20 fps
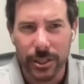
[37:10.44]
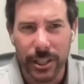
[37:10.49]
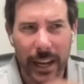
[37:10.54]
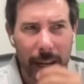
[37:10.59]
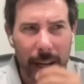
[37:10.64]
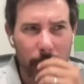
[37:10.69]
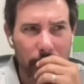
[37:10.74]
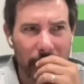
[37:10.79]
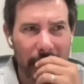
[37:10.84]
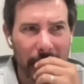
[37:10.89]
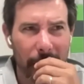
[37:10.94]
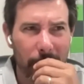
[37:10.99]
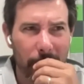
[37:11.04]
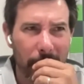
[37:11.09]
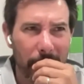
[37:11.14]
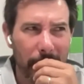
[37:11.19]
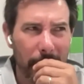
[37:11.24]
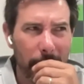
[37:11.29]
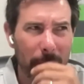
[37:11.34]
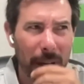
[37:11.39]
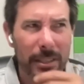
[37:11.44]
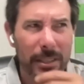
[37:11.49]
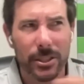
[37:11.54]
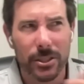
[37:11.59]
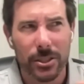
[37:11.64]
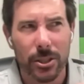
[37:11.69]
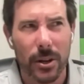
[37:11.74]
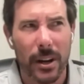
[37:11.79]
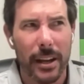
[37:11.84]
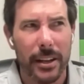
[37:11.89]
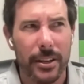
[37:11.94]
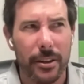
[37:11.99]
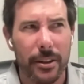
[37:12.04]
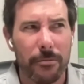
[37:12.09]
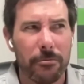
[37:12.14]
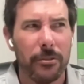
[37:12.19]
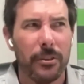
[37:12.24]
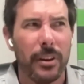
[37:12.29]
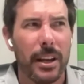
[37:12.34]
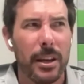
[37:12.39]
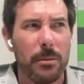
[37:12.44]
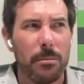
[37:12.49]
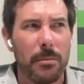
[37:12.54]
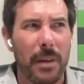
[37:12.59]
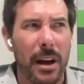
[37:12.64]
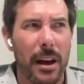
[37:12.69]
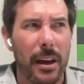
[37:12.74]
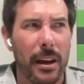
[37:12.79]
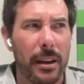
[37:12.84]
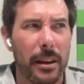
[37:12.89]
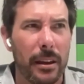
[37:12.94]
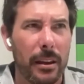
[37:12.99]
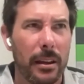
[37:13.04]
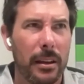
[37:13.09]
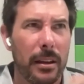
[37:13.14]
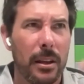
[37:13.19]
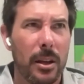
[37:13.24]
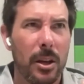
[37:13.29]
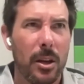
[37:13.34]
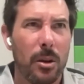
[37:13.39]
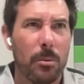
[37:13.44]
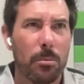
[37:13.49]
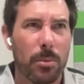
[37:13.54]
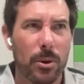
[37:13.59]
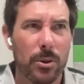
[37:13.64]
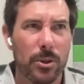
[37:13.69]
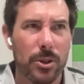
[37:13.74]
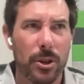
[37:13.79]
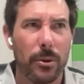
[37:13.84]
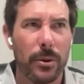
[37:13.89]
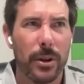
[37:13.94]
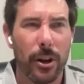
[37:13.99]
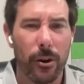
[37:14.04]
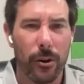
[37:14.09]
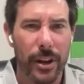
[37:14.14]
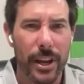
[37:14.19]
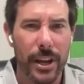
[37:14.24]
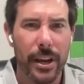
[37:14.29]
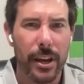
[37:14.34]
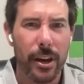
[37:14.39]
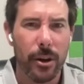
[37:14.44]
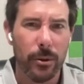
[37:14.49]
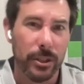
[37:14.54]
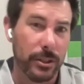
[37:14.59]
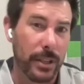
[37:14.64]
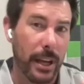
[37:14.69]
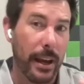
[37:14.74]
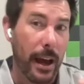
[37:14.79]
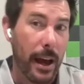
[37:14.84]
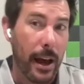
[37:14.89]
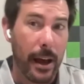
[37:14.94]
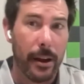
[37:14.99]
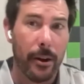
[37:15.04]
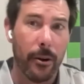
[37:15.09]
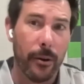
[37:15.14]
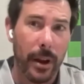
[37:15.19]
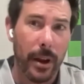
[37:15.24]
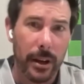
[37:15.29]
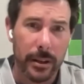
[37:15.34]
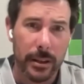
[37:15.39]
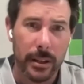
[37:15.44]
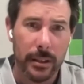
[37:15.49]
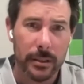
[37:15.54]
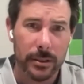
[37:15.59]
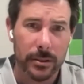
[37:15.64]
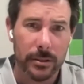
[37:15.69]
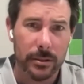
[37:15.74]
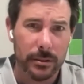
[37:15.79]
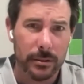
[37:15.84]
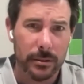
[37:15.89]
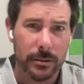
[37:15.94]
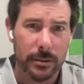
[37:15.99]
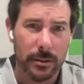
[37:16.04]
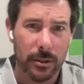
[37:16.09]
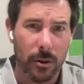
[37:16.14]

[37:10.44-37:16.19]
in check and be like, am I just trying to inflate my persona or ego to say I created this?